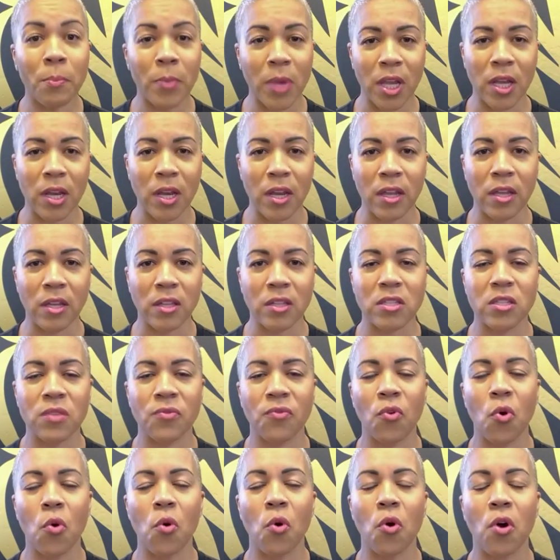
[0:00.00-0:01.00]
meetings
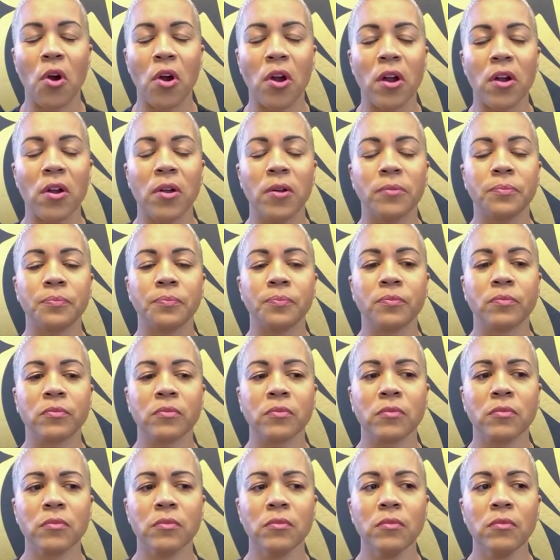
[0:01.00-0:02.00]
for
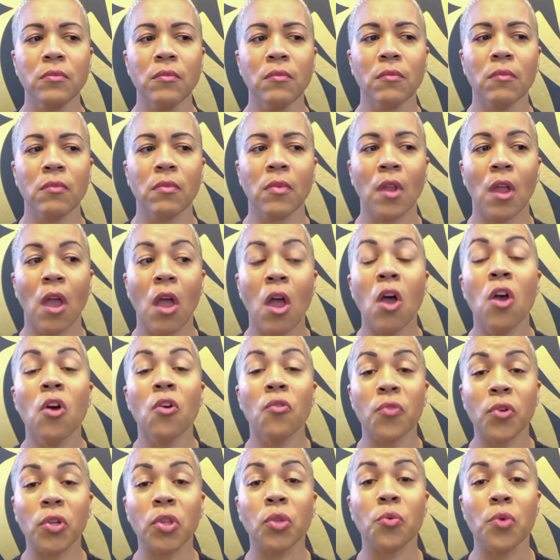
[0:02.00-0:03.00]

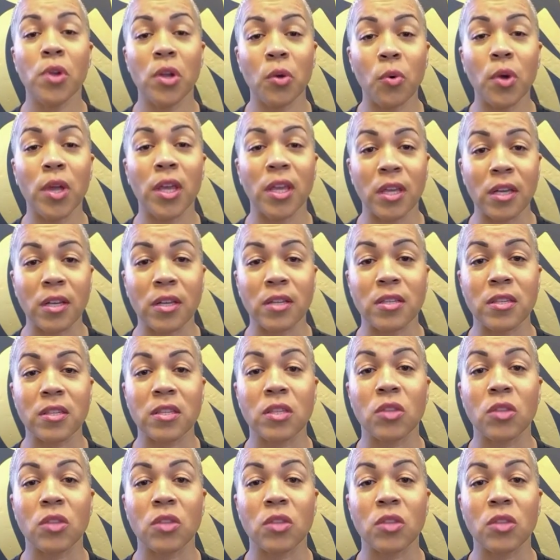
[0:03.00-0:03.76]
3 weeks,